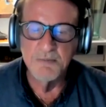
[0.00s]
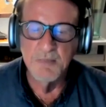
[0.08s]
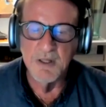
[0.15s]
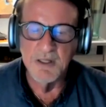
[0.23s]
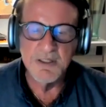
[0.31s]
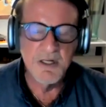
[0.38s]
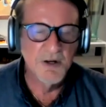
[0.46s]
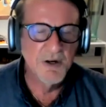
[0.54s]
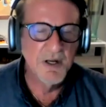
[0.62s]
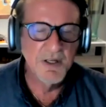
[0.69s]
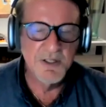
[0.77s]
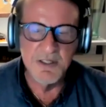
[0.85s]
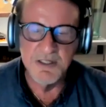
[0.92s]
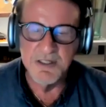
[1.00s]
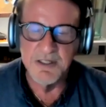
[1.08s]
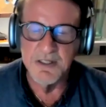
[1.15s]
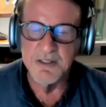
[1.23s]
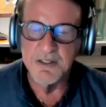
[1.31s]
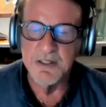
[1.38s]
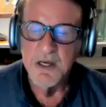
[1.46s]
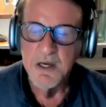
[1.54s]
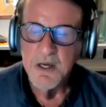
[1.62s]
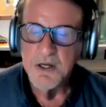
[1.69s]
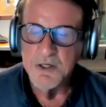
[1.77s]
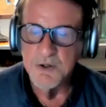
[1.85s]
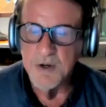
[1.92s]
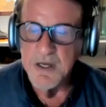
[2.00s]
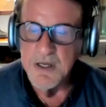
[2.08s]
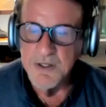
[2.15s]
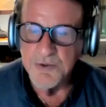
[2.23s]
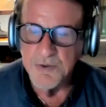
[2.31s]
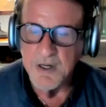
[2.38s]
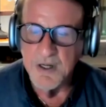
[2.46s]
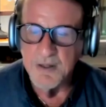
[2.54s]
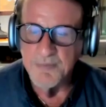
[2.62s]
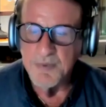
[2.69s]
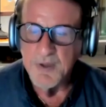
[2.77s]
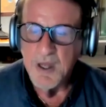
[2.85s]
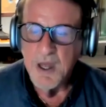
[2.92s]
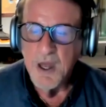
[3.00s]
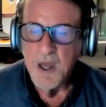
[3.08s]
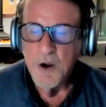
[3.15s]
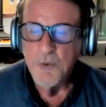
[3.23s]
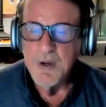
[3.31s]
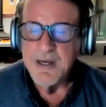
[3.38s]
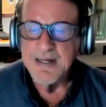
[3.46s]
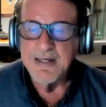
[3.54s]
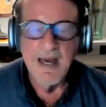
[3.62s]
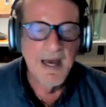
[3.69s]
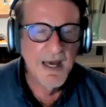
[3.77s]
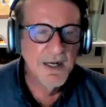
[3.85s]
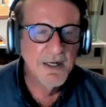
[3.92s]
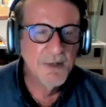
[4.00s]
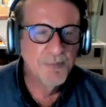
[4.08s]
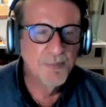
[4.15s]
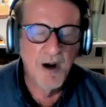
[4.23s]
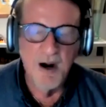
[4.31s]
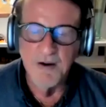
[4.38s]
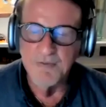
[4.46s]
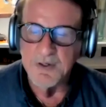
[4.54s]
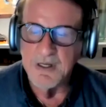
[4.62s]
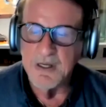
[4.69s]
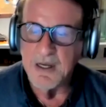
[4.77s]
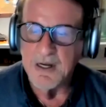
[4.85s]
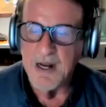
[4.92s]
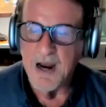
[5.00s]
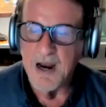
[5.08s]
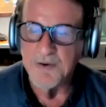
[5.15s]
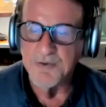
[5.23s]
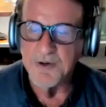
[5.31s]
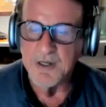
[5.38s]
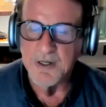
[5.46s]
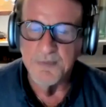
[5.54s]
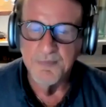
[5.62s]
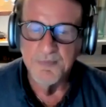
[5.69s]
military assistance to Israel, we could end poverty in Africa.